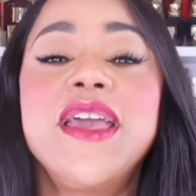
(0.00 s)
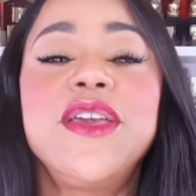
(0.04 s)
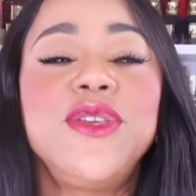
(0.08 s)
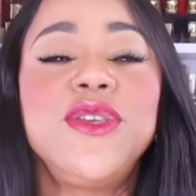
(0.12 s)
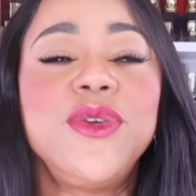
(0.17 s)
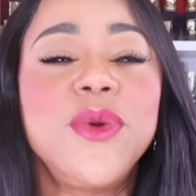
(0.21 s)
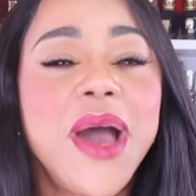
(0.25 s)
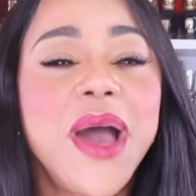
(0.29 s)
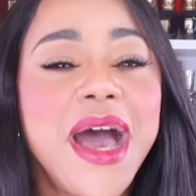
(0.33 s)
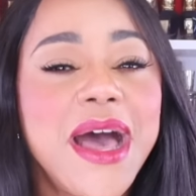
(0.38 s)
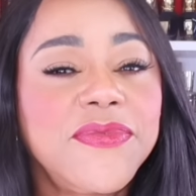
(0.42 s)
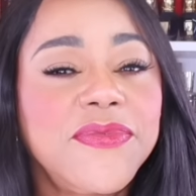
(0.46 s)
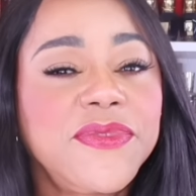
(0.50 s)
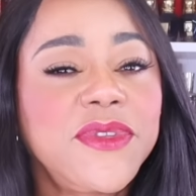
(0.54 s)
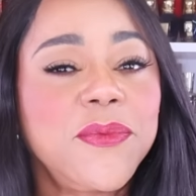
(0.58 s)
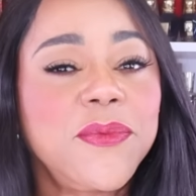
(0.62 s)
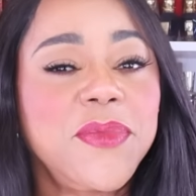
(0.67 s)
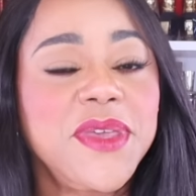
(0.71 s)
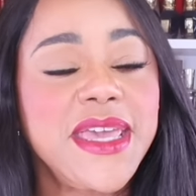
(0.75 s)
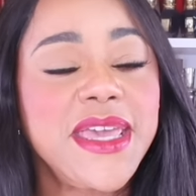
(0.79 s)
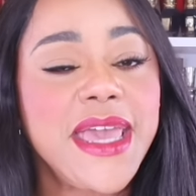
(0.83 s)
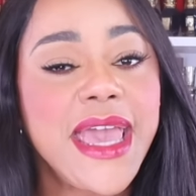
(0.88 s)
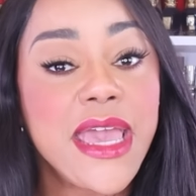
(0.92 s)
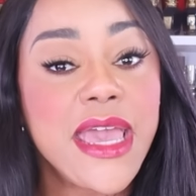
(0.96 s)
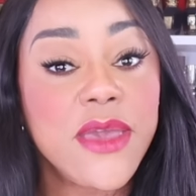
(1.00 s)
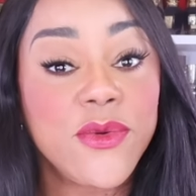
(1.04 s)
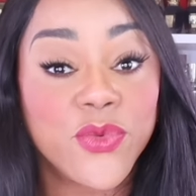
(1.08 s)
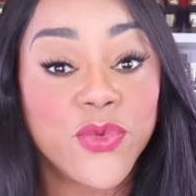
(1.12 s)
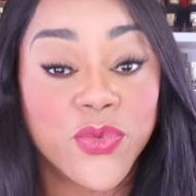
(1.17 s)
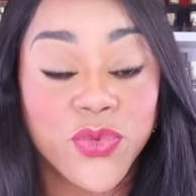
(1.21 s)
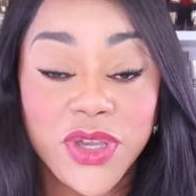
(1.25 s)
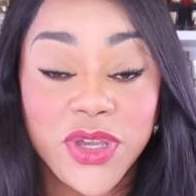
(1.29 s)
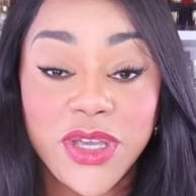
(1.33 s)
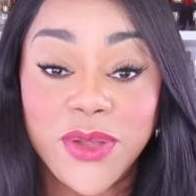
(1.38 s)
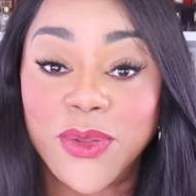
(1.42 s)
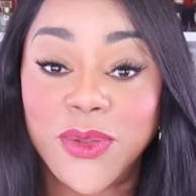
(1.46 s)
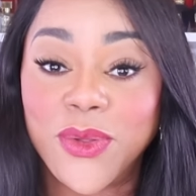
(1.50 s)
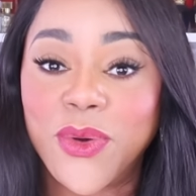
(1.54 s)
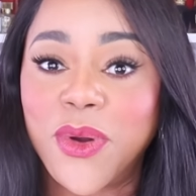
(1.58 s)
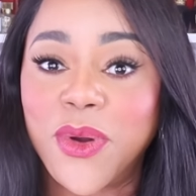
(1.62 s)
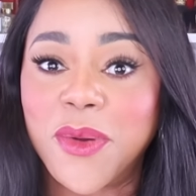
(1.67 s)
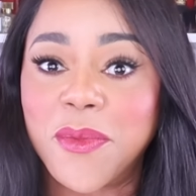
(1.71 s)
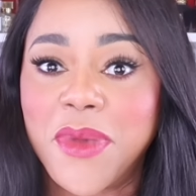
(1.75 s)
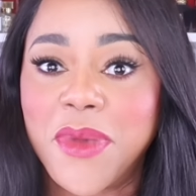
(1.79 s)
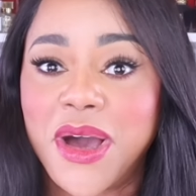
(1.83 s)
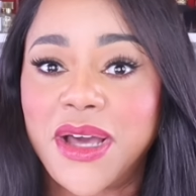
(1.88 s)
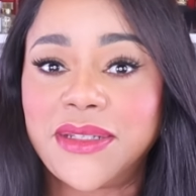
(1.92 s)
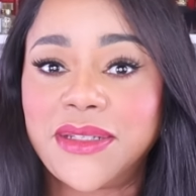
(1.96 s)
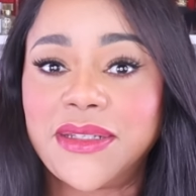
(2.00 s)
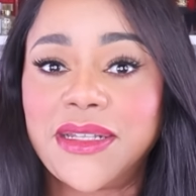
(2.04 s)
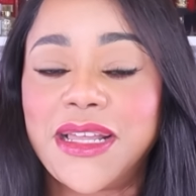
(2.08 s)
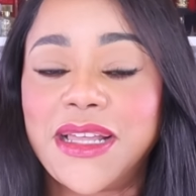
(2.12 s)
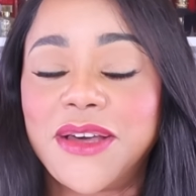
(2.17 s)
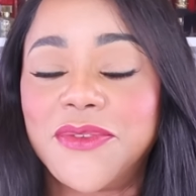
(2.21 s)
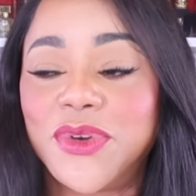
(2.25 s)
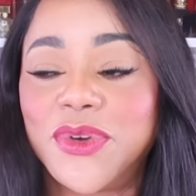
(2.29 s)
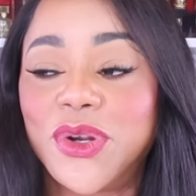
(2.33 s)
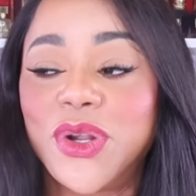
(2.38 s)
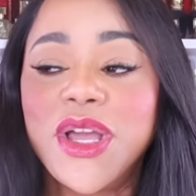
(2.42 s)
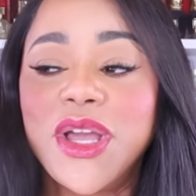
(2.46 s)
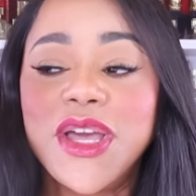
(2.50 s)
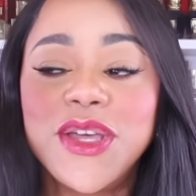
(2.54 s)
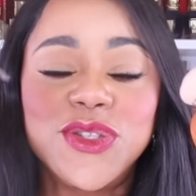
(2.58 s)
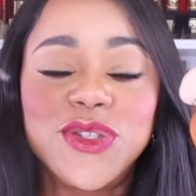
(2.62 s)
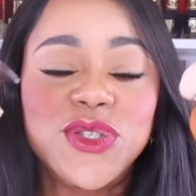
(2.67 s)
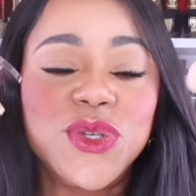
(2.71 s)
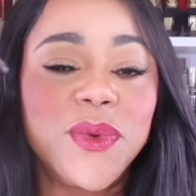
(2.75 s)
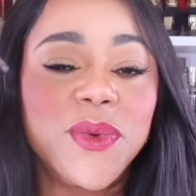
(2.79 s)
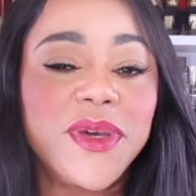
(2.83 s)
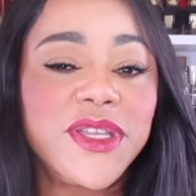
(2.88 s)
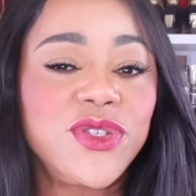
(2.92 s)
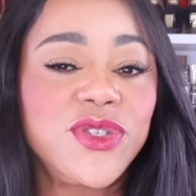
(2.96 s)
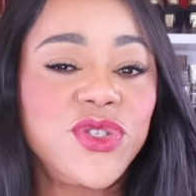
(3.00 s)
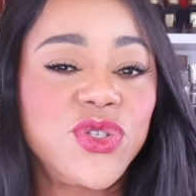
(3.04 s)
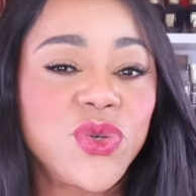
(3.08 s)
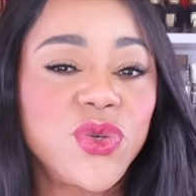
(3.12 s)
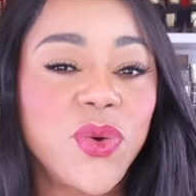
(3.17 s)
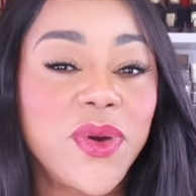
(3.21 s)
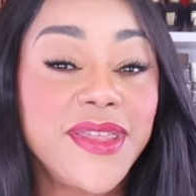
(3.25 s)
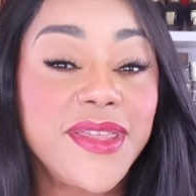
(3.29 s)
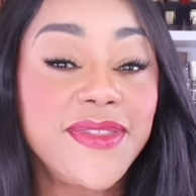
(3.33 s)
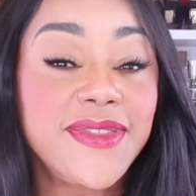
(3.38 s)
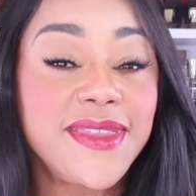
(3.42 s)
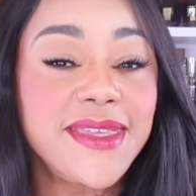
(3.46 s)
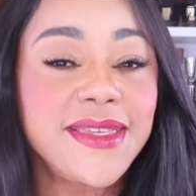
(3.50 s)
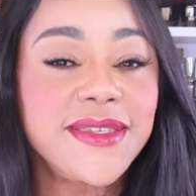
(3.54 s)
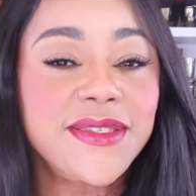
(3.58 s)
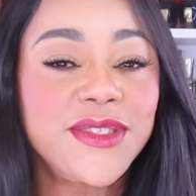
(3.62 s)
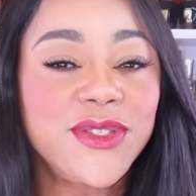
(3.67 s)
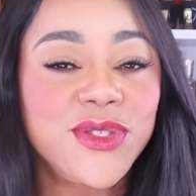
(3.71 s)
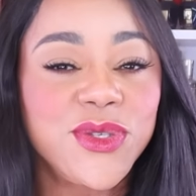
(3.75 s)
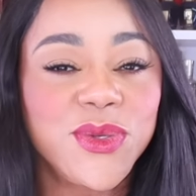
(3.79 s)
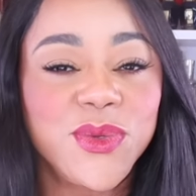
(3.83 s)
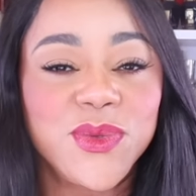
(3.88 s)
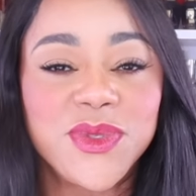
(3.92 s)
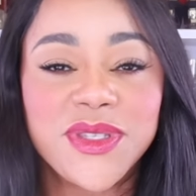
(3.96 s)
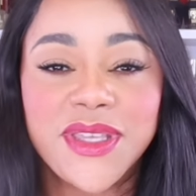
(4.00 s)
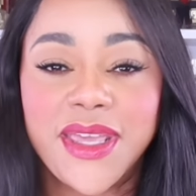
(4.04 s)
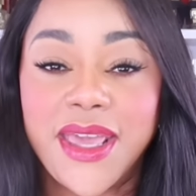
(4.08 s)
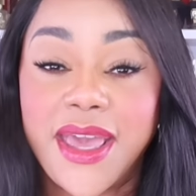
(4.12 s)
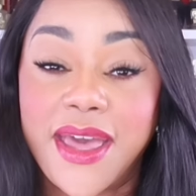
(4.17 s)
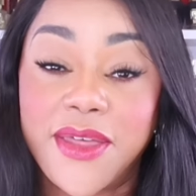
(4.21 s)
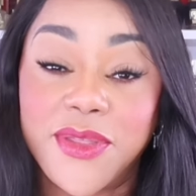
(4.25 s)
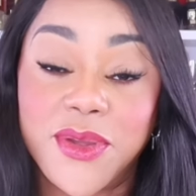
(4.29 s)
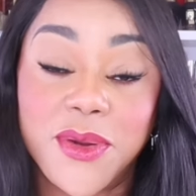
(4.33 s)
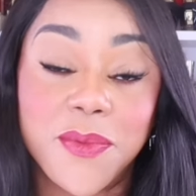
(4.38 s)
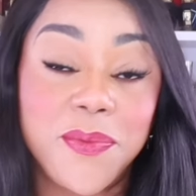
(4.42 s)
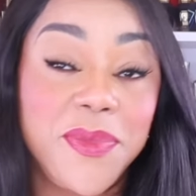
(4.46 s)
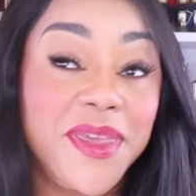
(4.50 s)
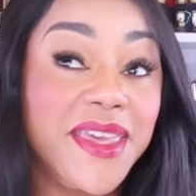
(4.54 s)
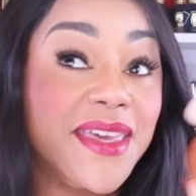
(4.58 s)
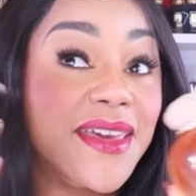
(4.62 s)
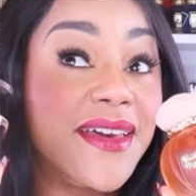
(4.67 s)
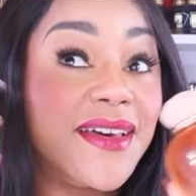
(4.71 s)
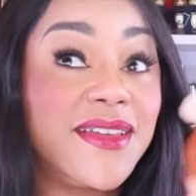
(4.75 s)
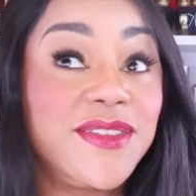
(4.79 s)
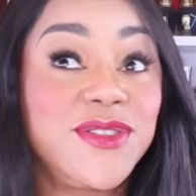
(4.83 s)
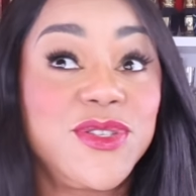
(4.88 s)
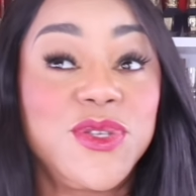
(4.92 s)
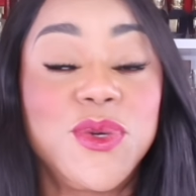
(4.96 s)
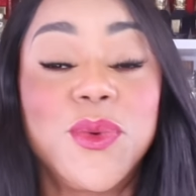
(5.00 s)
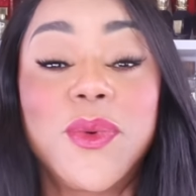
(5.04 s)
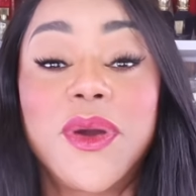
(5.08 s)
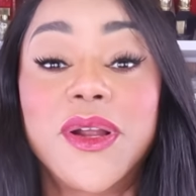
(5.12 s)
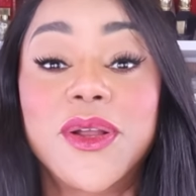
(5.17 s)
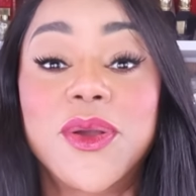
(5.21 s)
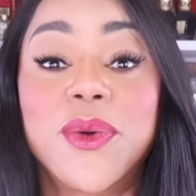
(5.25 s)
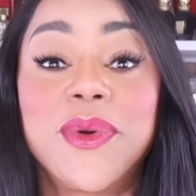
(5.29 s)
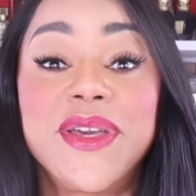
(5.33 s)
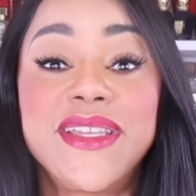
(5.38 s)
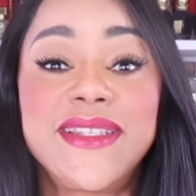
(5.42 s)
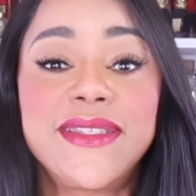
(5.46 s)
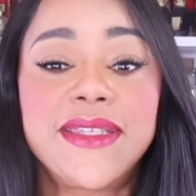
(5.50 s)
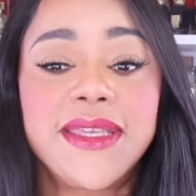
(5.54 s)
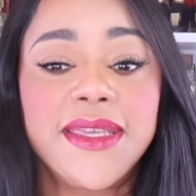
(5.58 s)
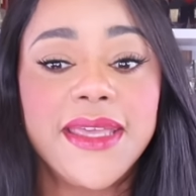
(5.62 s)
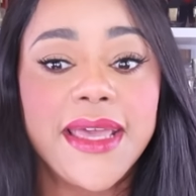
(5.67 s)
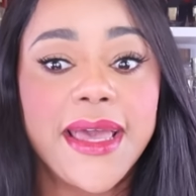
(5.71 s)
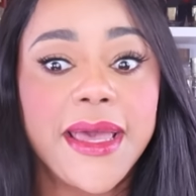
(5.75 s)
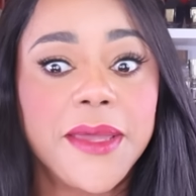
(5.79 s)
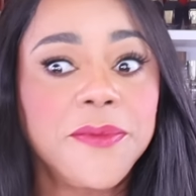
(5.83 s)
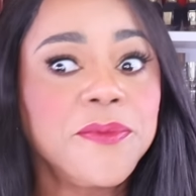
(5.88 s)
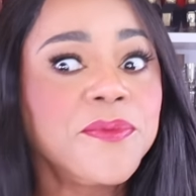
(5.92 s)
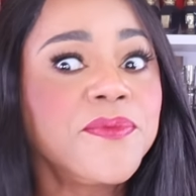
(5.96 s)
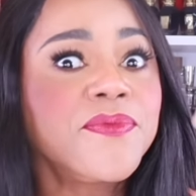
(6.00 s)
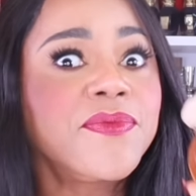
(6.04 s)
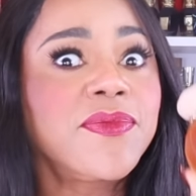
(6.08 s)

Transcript: You have to be a real gourmand lover to enjoy these two together, because you are going to get